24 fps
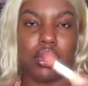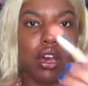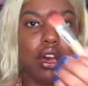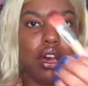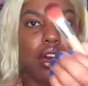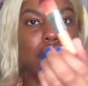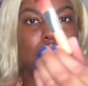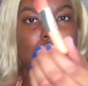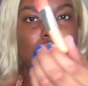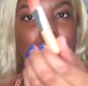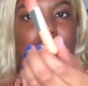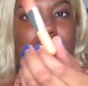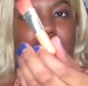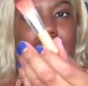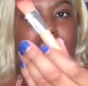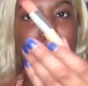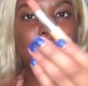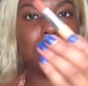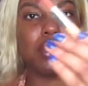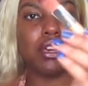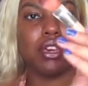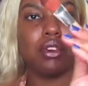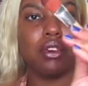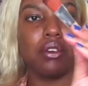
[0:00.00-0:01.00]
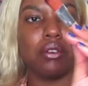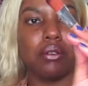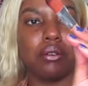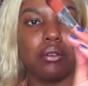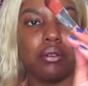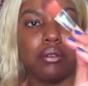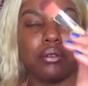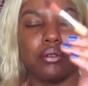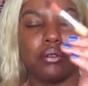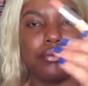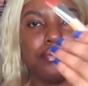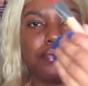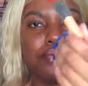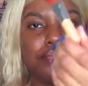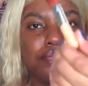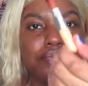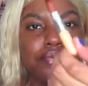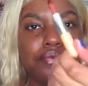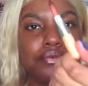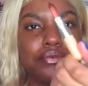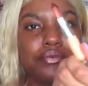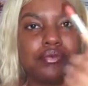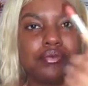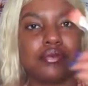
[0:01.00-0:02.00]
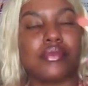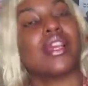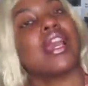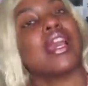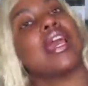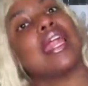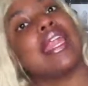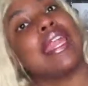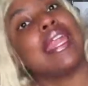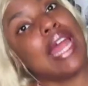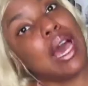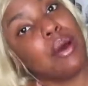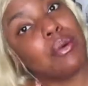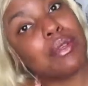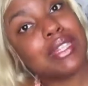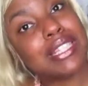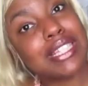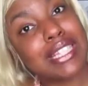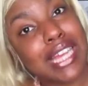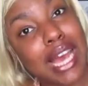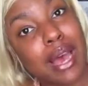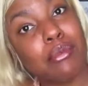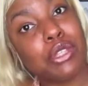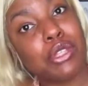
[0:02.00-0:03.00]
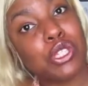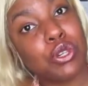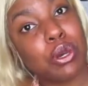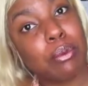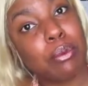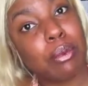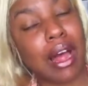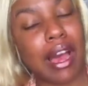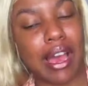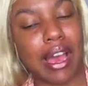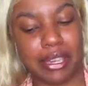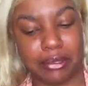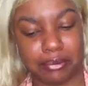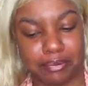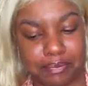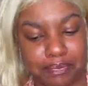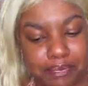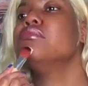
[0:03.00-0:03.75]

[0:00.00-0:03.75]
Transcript: oh that's so cute now it's time to apply